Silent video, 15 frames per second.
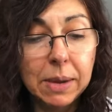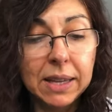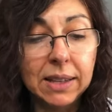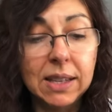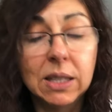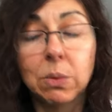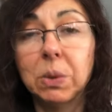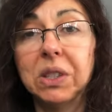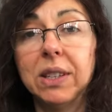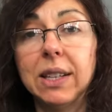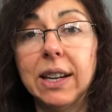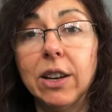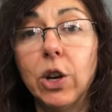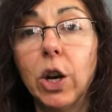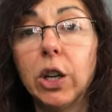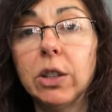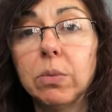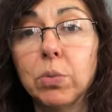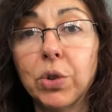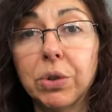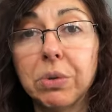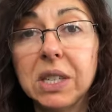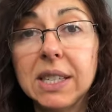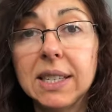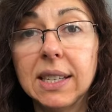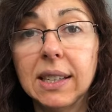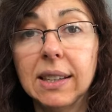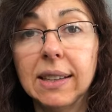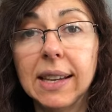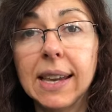And this one that I got more
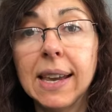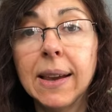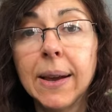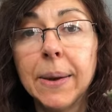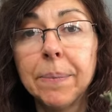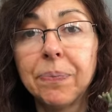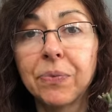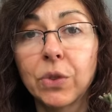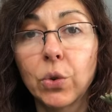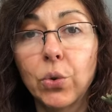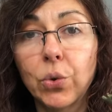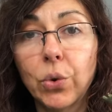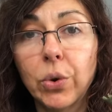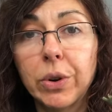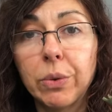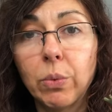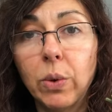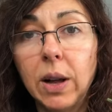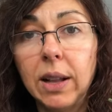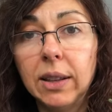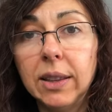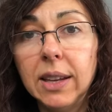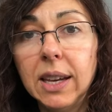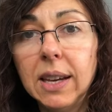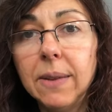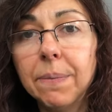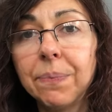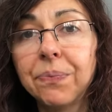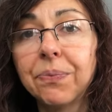recently, groenewaldii.